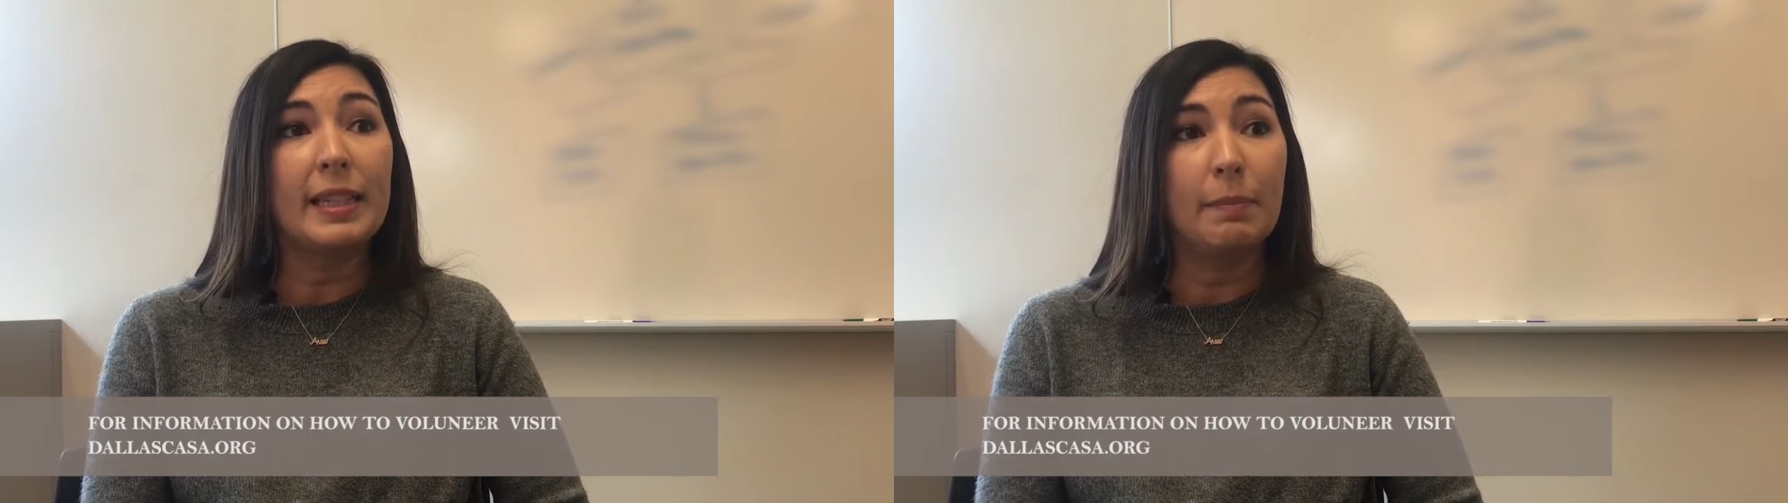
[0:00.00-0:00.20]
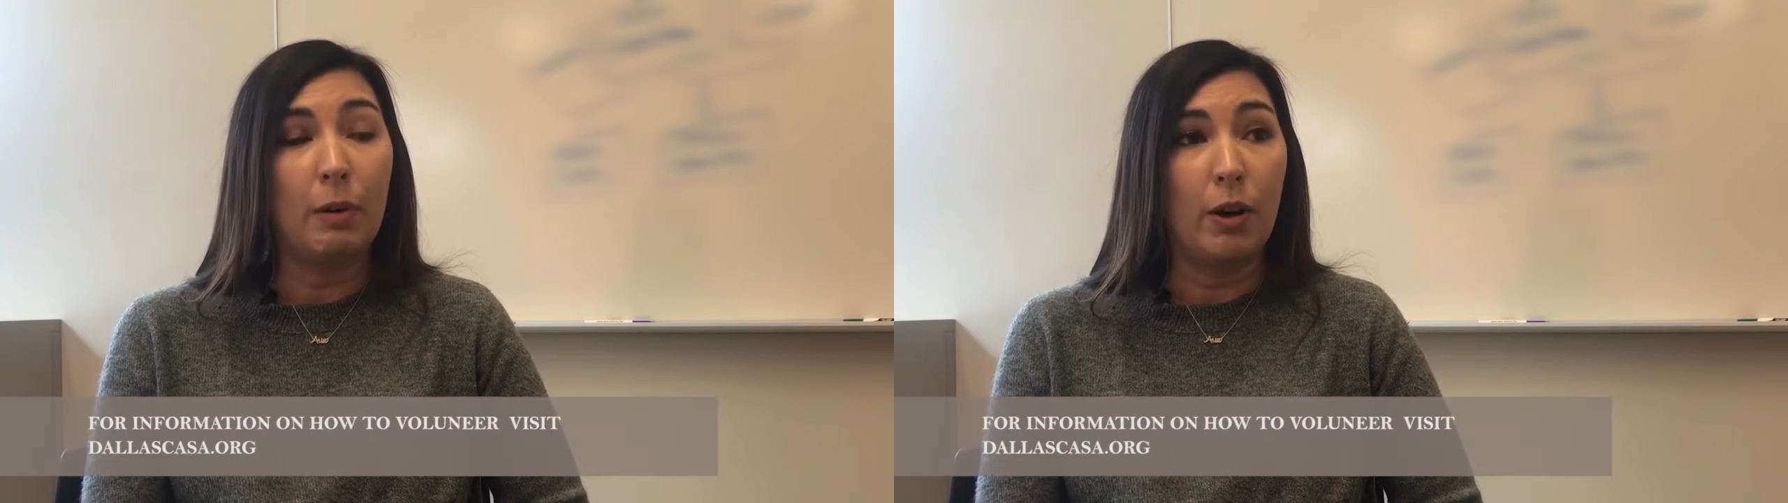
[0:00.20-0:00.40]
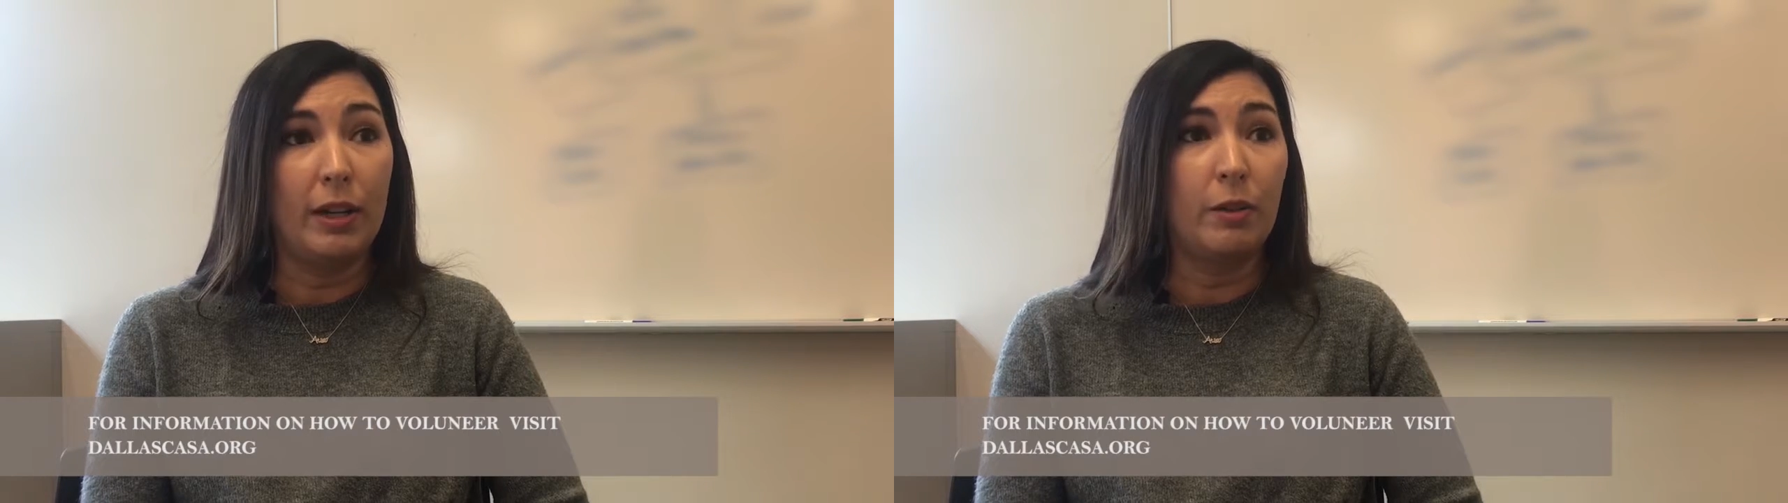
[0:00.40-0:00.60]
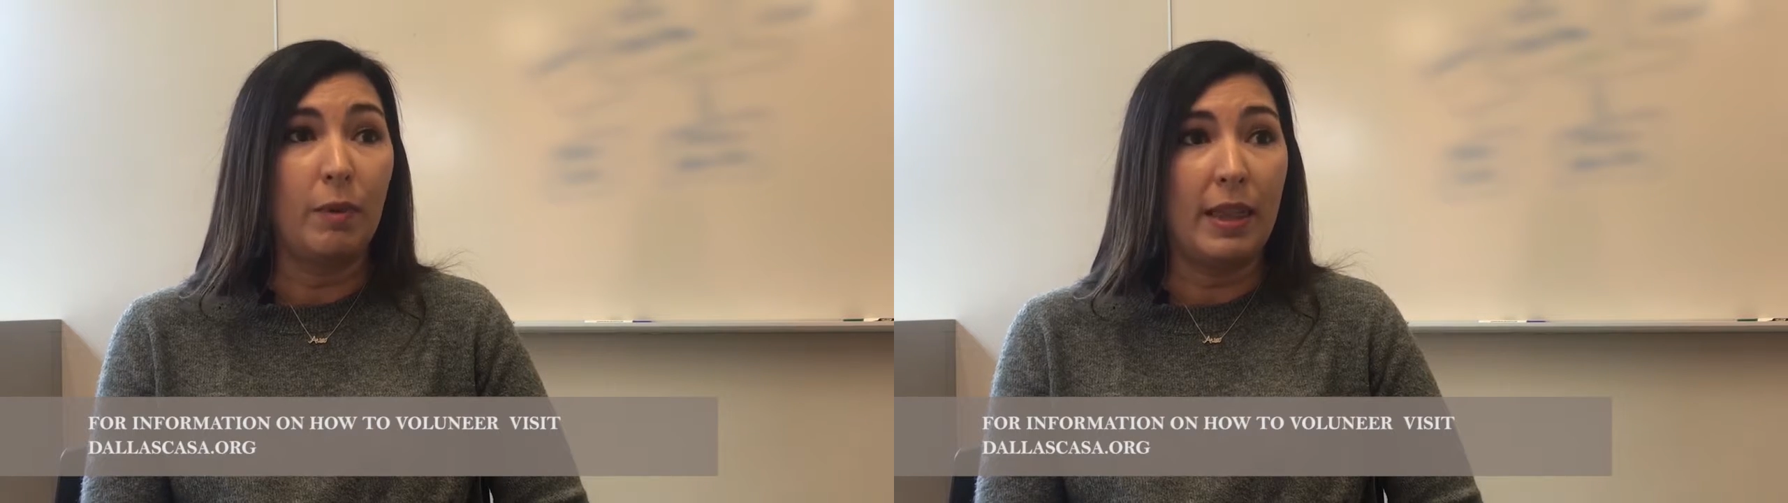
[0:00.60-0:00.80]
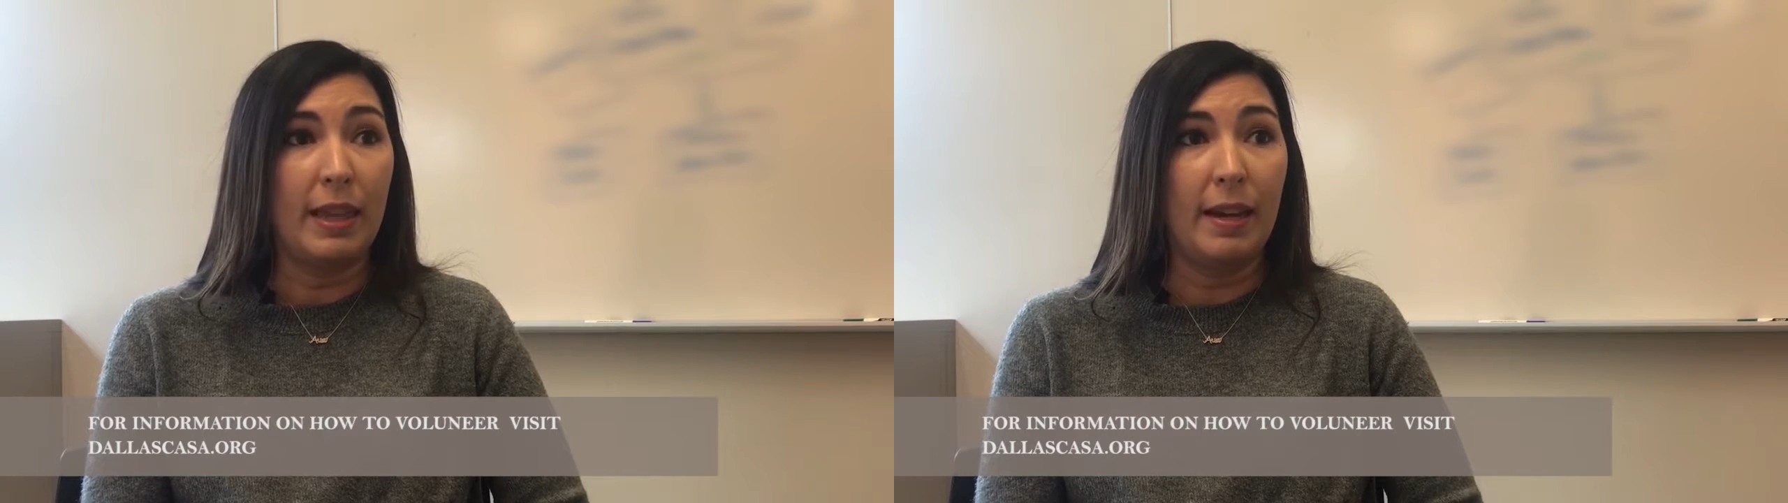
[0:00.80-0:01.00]
bond
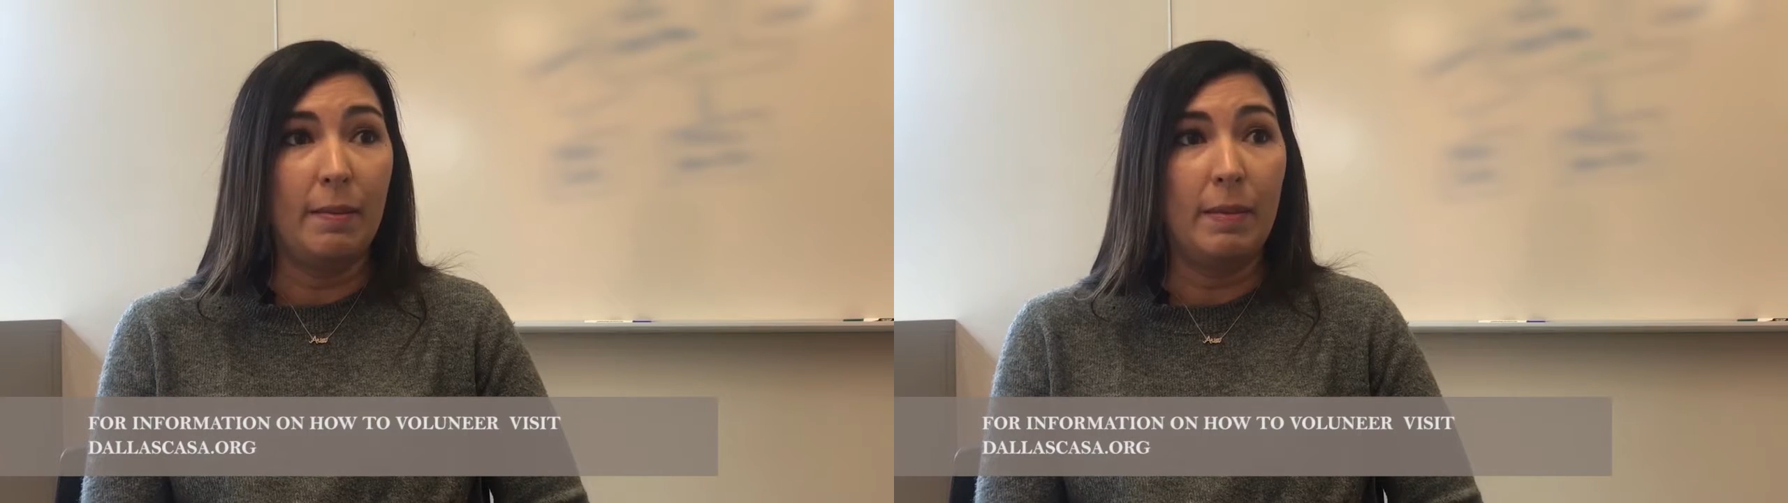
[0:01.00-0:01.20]
with them,